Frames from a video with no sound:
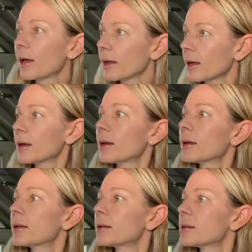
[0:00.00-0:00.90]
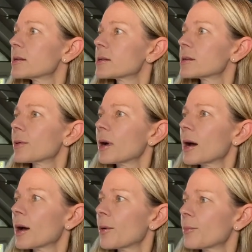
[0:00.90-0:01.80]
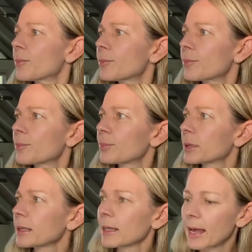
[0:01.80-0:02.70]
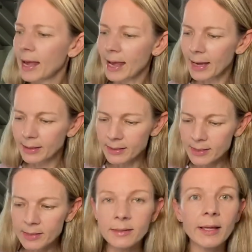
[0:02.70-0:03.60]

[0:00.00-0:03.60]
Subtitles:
And plans.